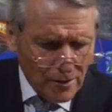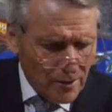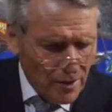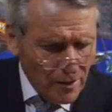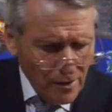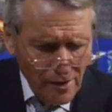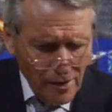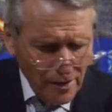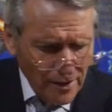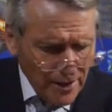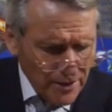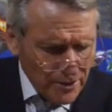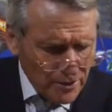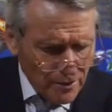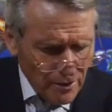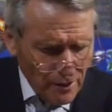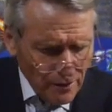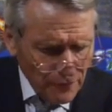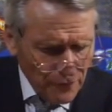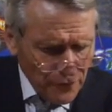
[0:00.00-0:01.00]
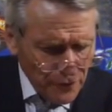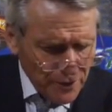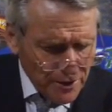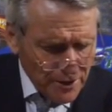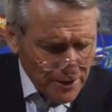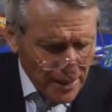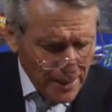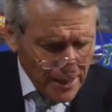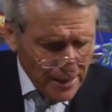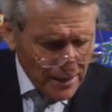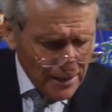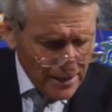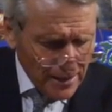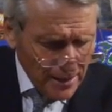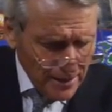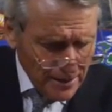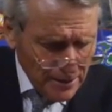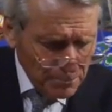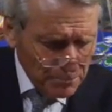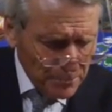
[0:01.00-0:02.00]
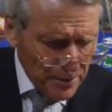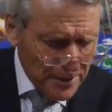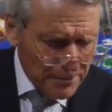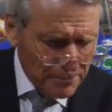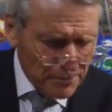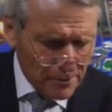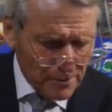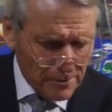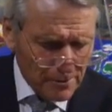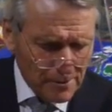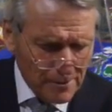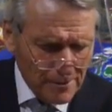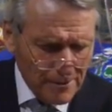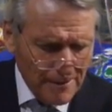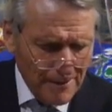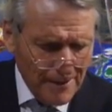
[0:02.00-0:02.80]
God has not forsaken His people,